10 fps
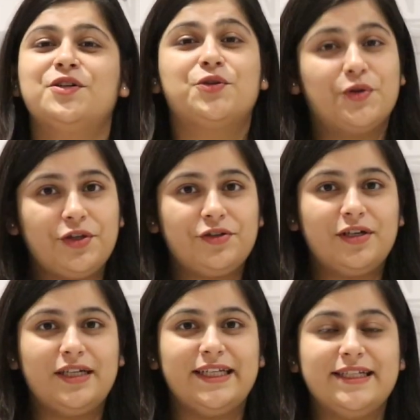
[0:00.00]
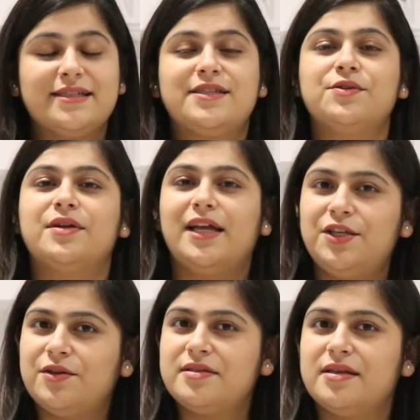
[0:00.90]
Go through your lease to get
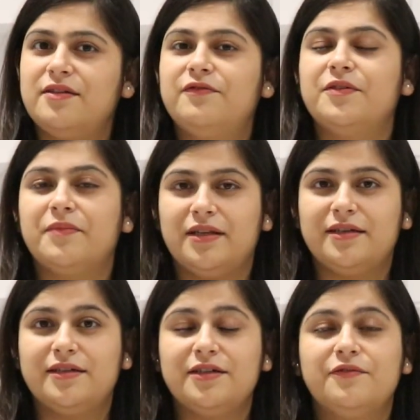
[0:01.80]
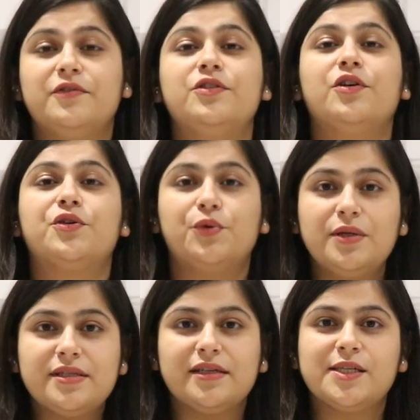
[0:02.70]
yourself familiar with your
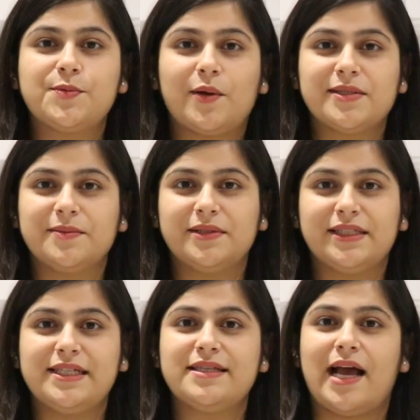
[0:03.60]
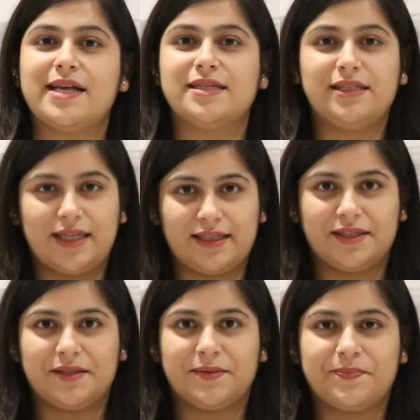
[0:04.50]
roles and responsibilities as a
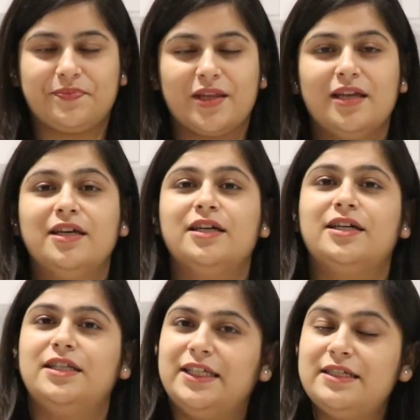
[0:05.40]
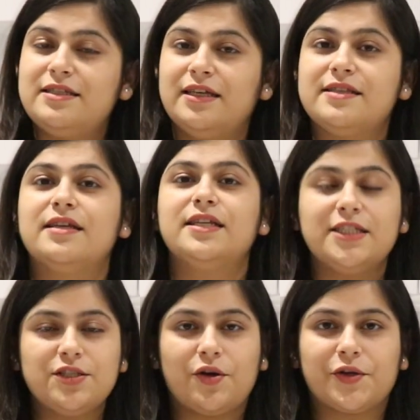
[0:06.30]
tenant. A lease is a
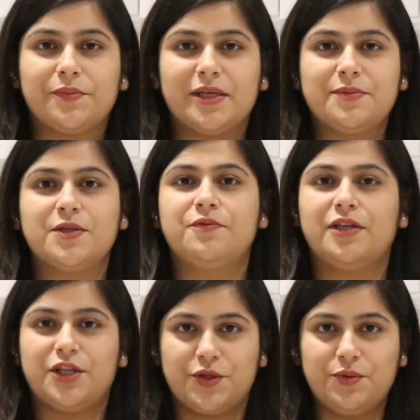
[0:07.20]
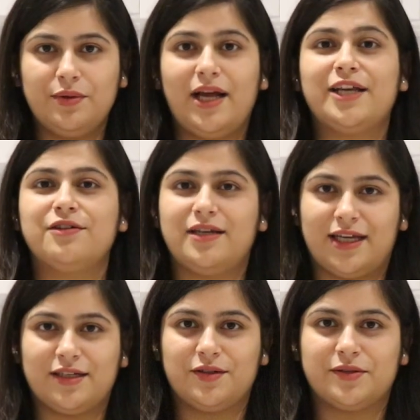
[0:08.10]
written document between you and your
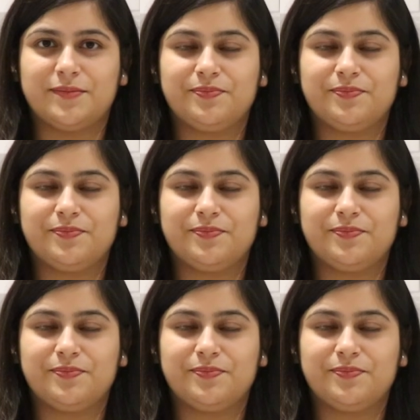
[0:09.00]
landlord.